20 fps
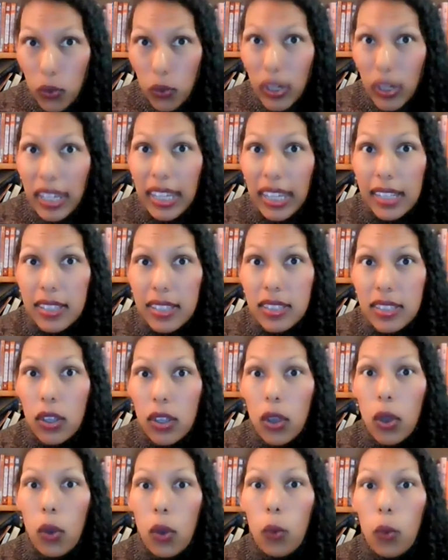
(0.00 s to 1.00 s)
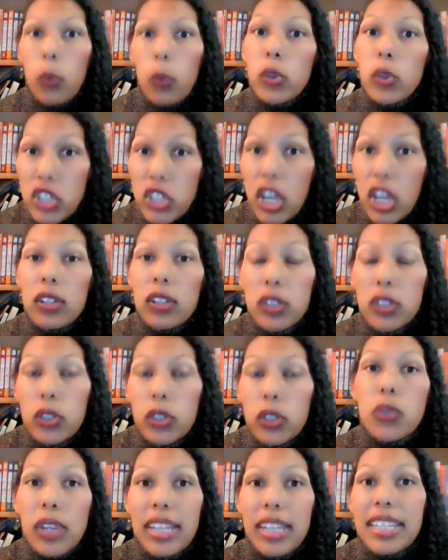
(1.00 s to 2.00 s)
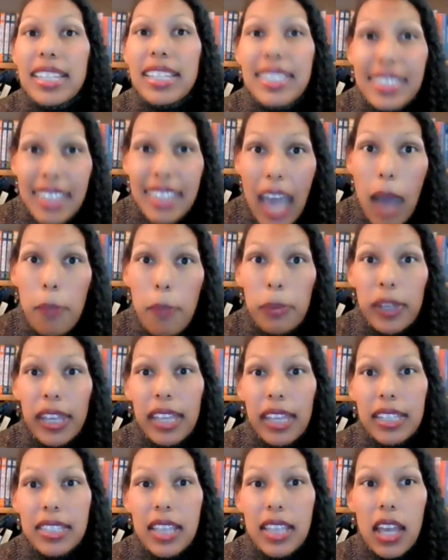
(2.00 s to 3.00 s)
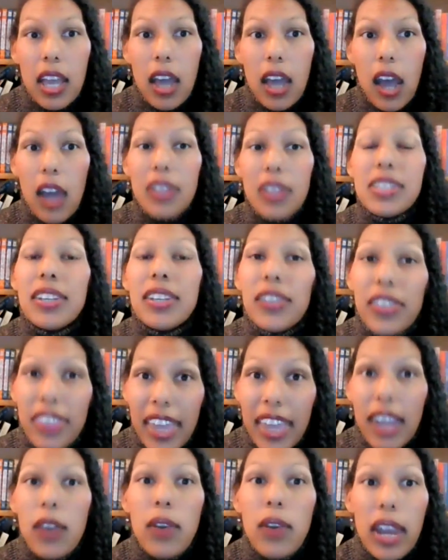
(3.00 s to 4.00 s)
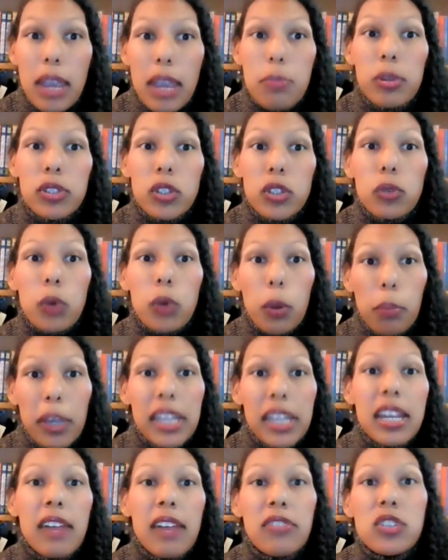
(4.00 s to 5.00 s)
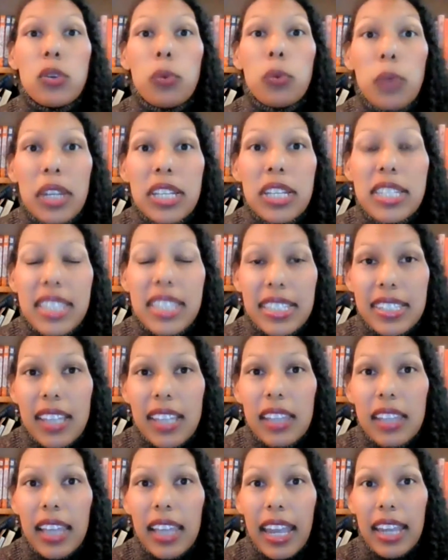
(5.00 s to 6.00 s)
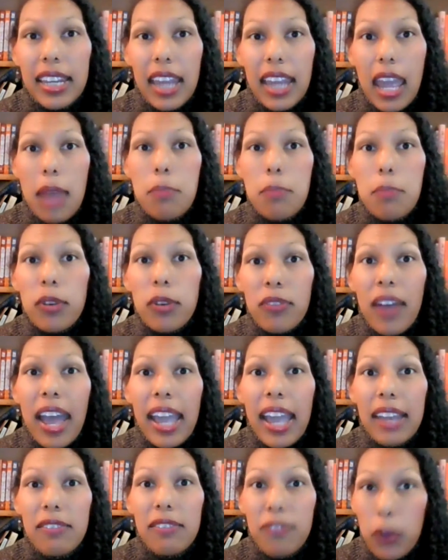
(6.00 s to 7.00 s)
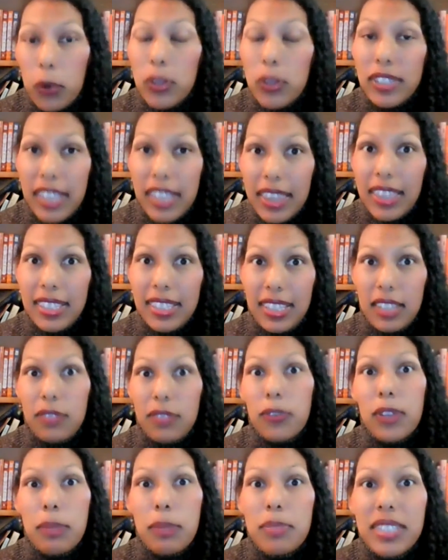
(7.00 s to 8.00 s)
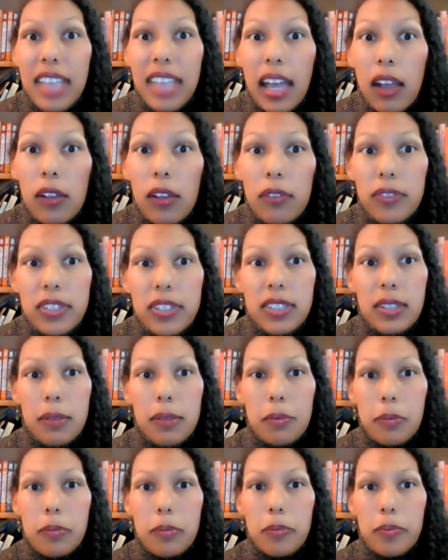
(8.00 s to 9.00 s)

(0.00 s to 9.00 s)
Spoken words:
trees will shuttle nutrient to saplings until they're able to grow big enough to reach the sunlight and provide photosynthesis for themselves.